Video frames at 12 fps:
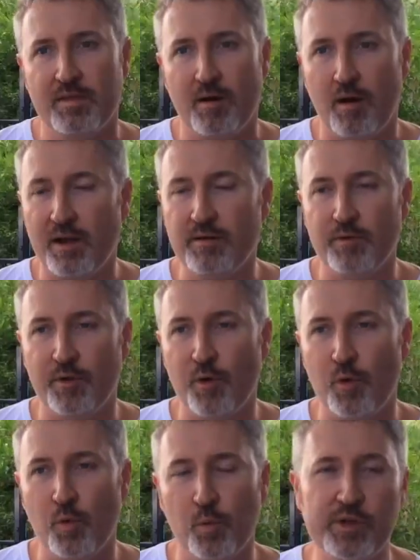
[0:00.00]
don't
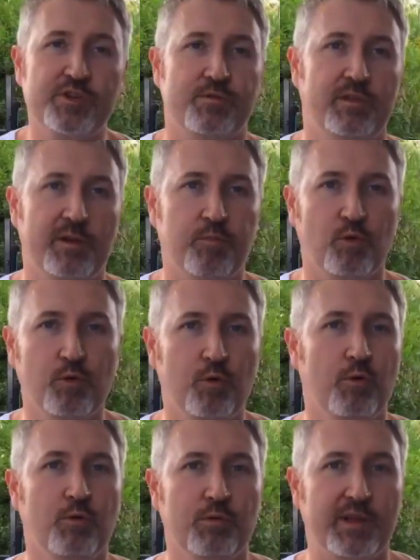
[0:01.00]
know which Liberal
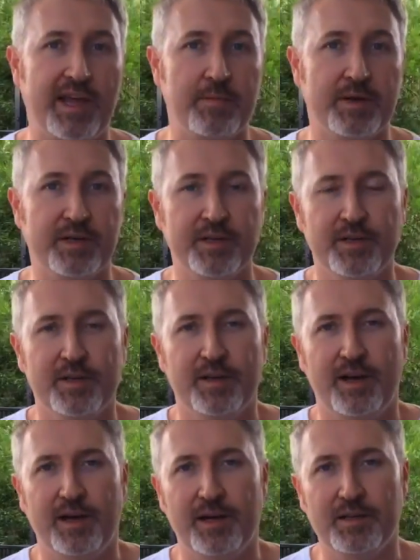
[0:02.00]
or Labor
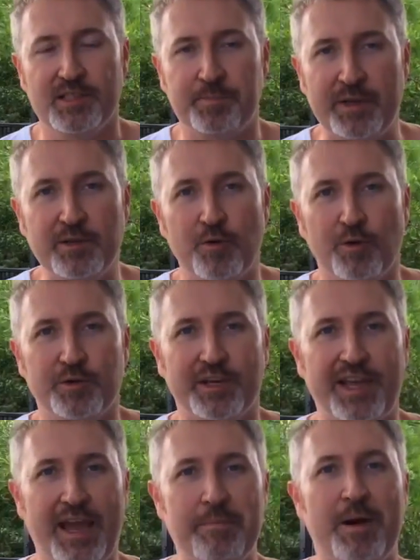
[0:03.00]
spin doctor
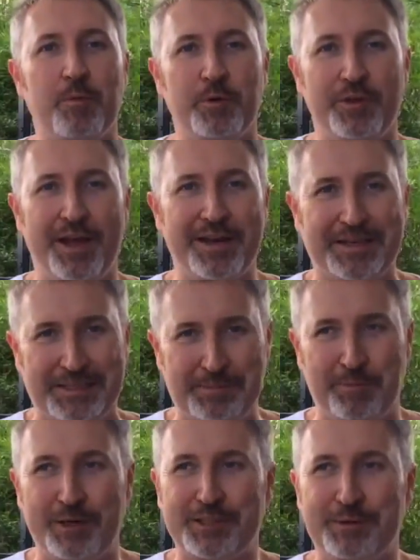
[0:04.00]
came up with that
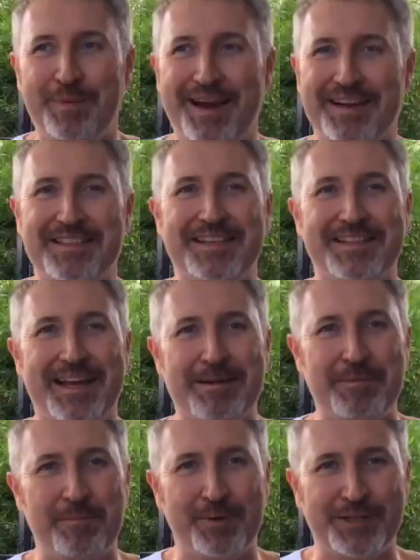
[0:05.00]
expression back in the day,
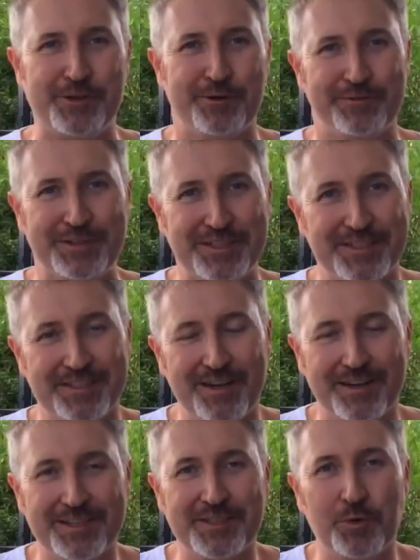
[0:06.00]
but by Jove, it's
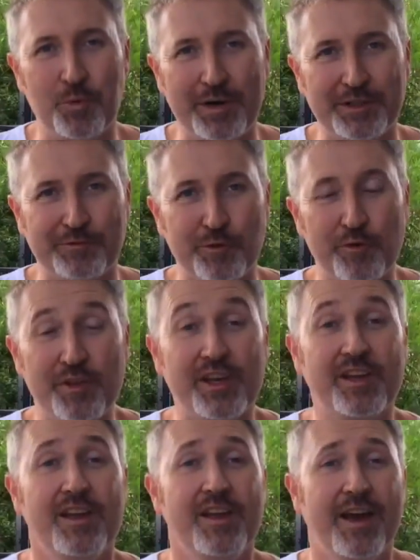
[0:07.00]
stuck. It's a wonderful
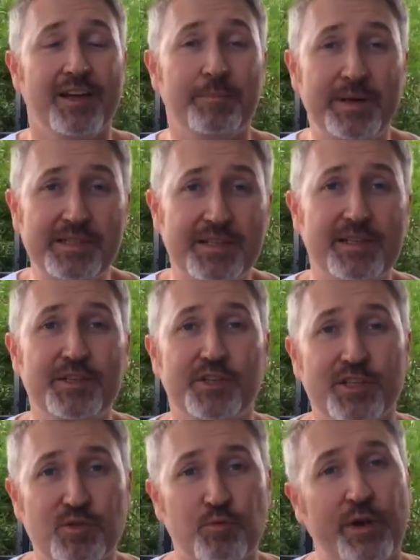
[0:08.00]
thing, and it basically
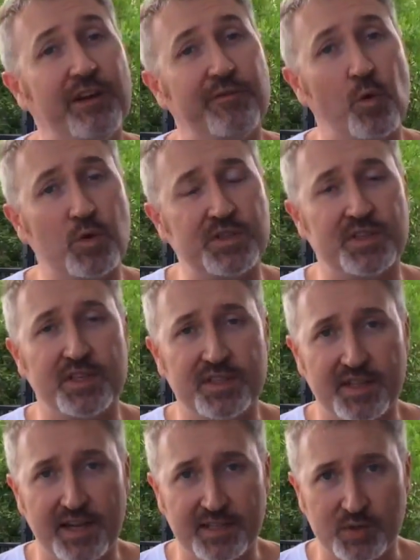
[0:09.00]
just reinforces the
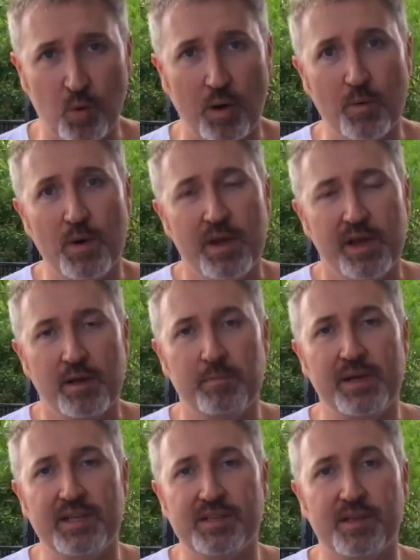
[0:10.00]
status quo. It
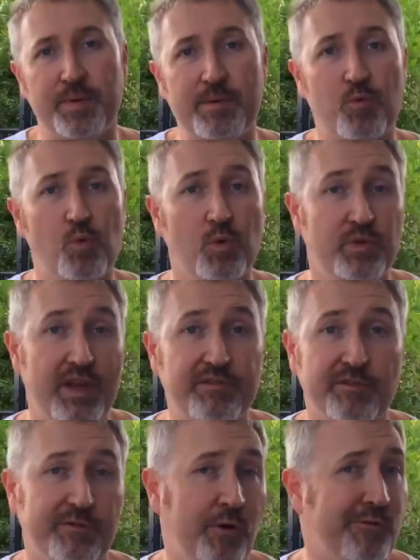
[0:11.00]
means that people will
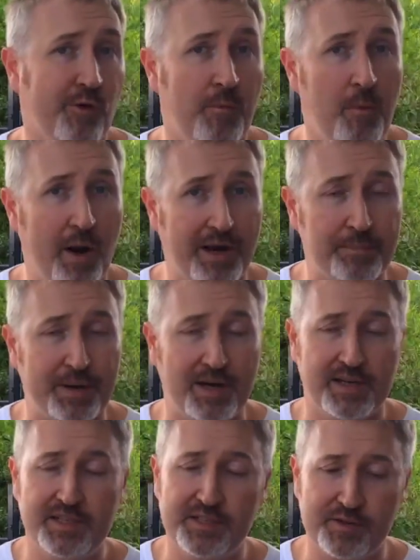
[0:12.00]
never vote for a minor
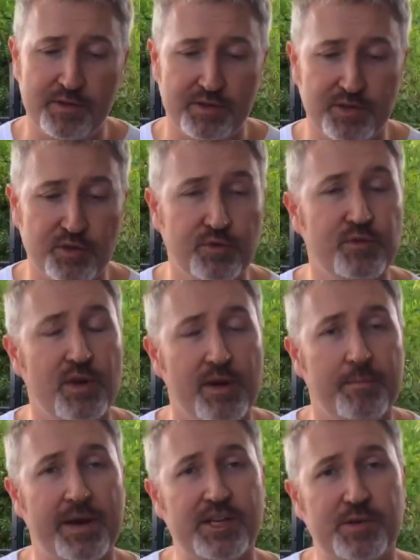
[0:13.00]
party, so the two
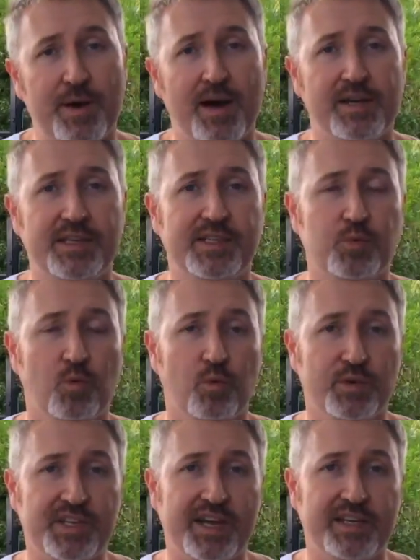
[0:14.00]
major parties will
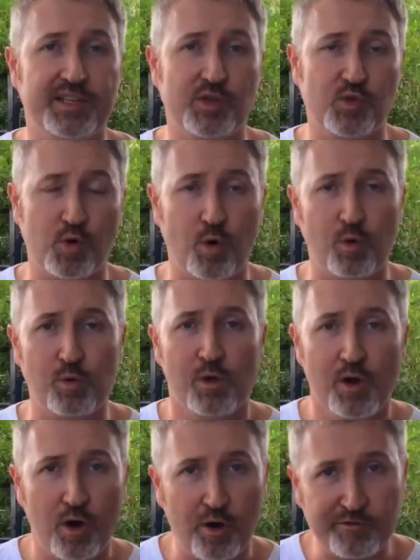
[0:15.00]
retain control
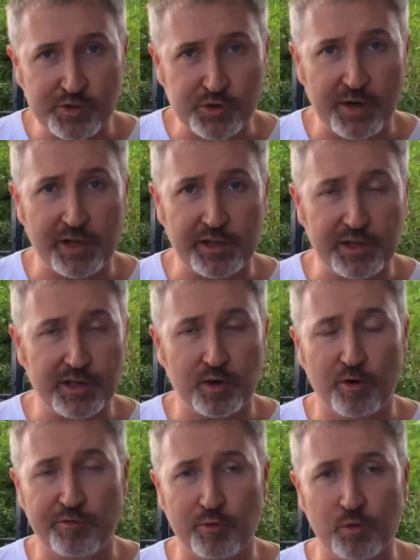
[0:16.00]
of Australia,
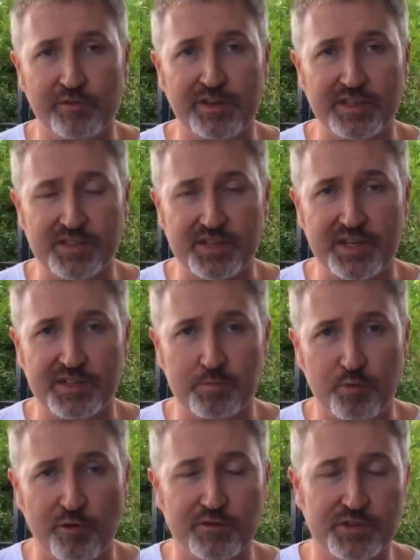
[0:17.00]
of all of our states
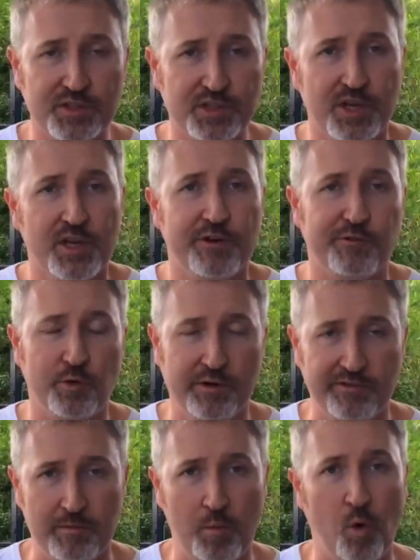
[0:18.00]
and provinces
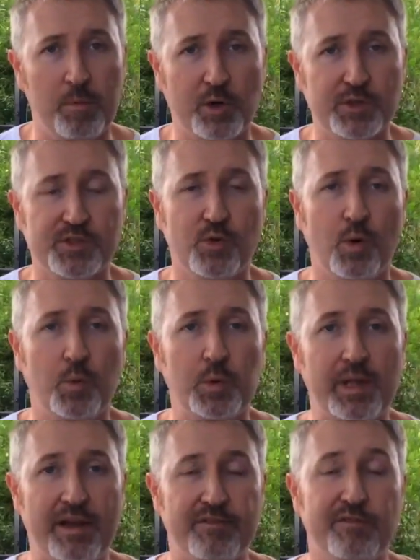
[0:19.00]
forevermore, because no one
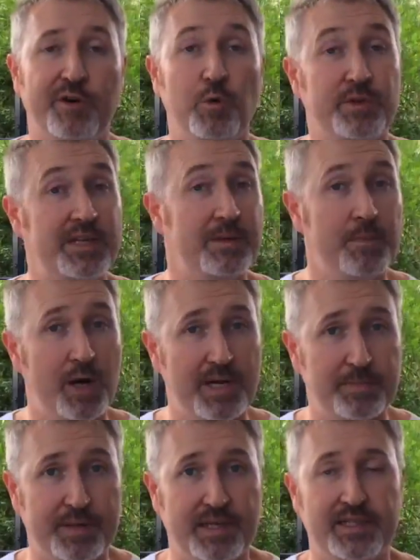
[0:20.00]
will ever vote in a
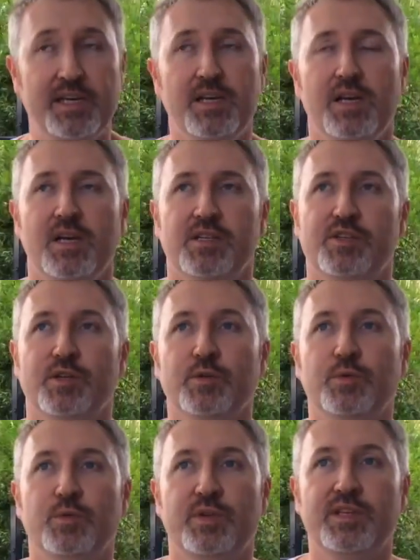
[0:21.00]
minor party.
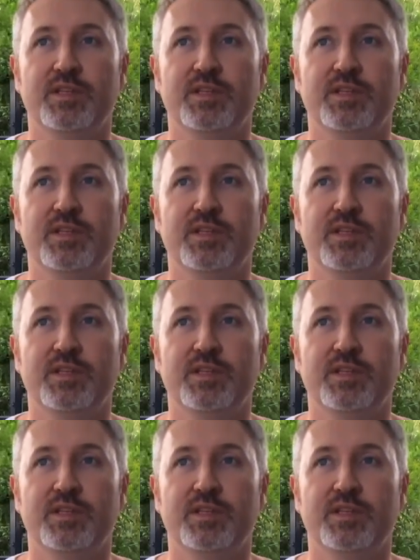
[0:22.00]
So